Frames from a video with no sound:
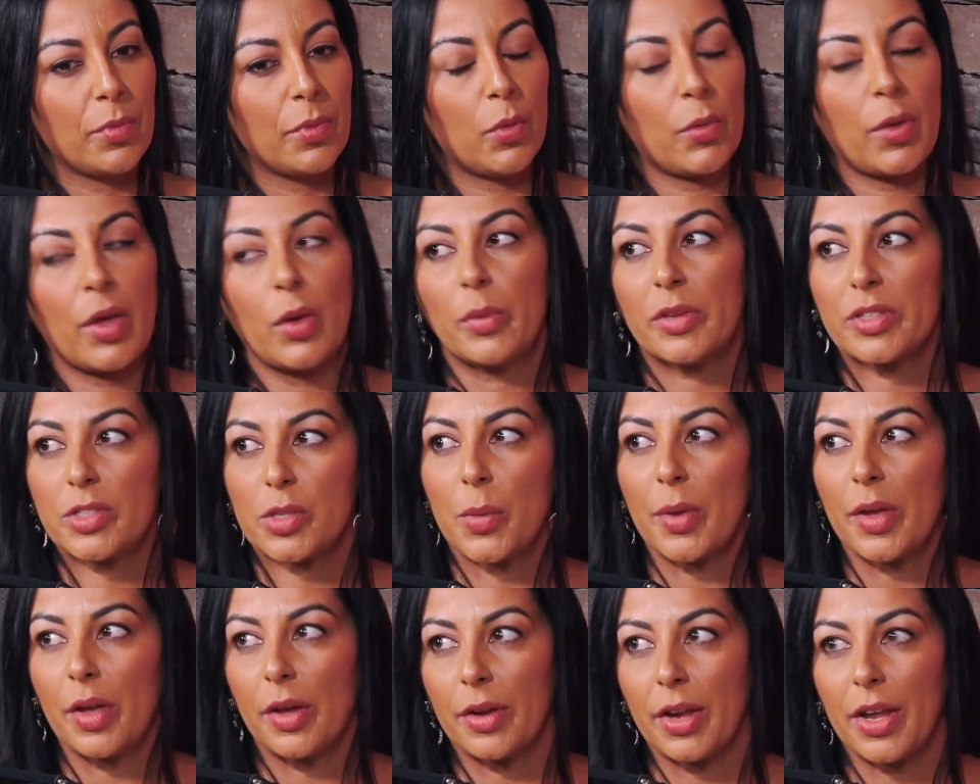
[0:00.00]
okay, what's
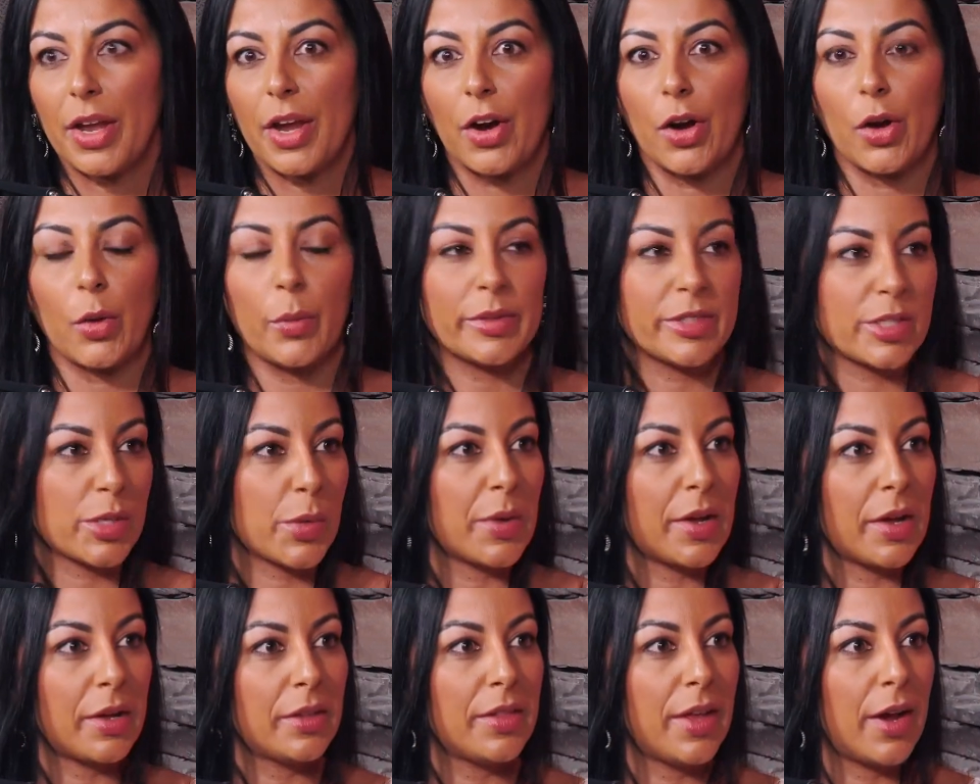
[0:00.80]
going on here? What's
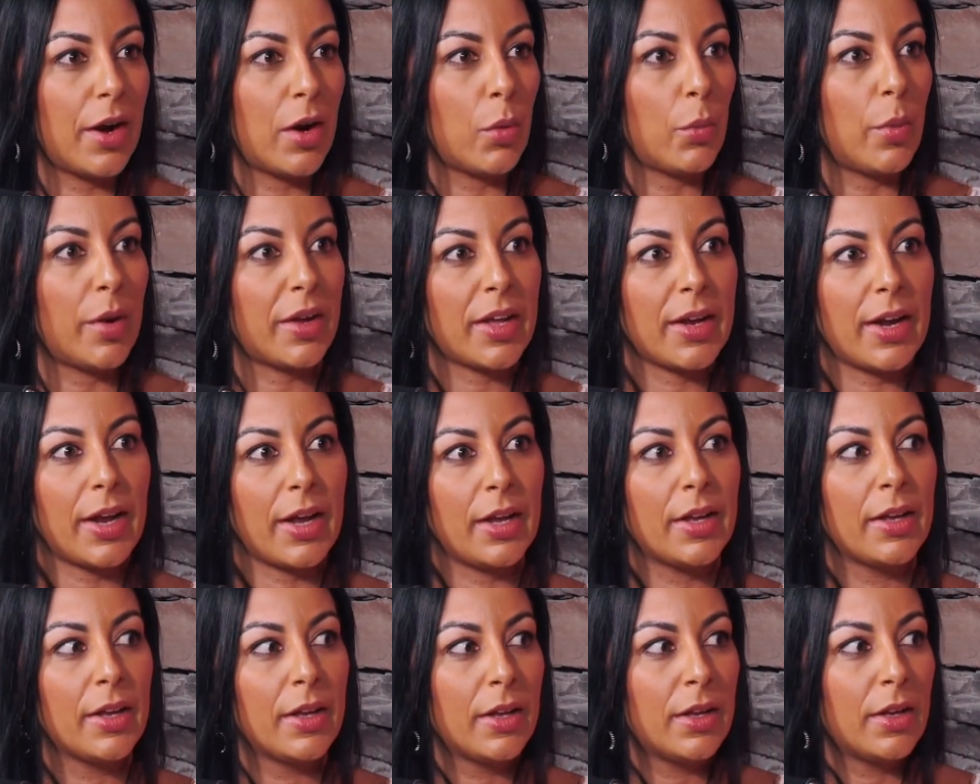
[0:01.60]
going on there? What can
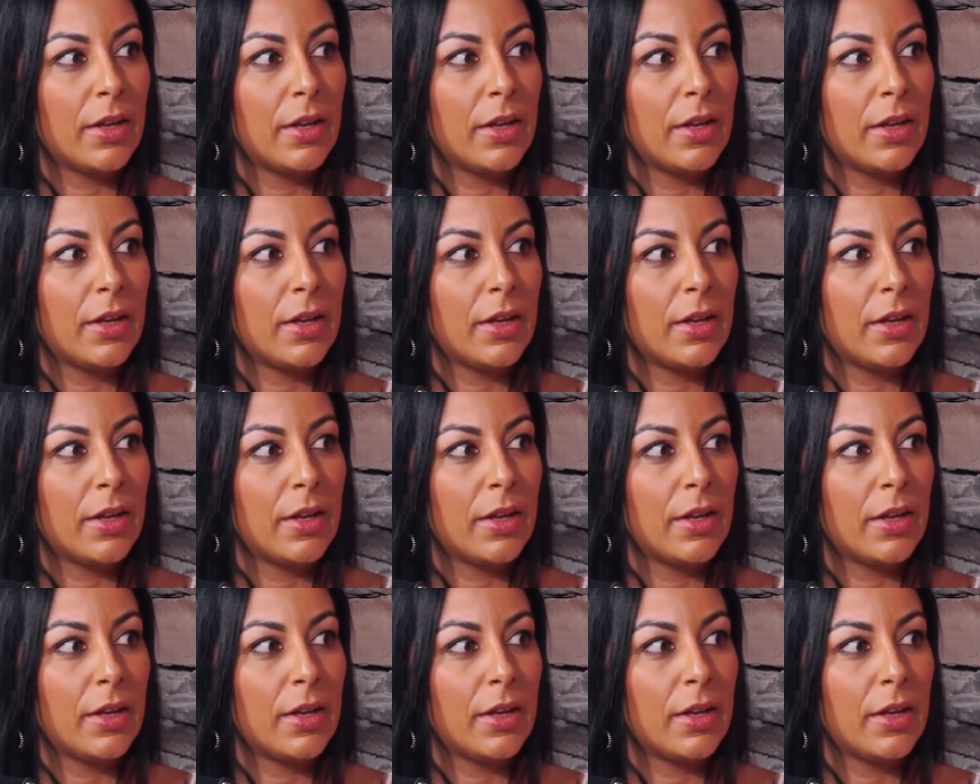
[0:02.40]
I